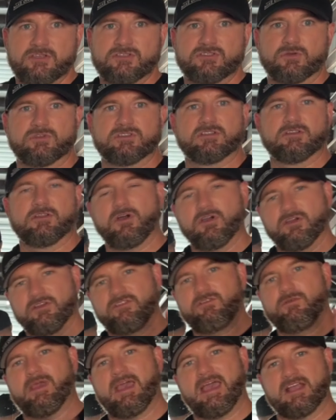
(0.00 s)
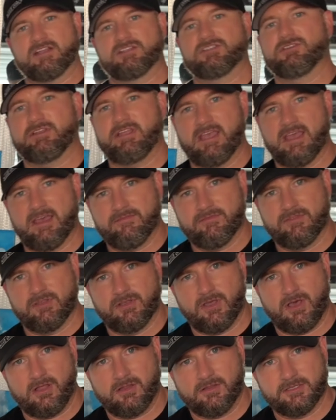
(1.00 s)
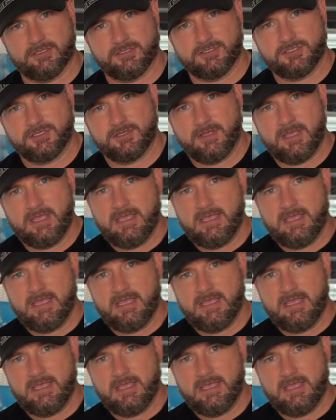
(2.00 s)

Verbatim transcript: So as long as you actually have the knowledge,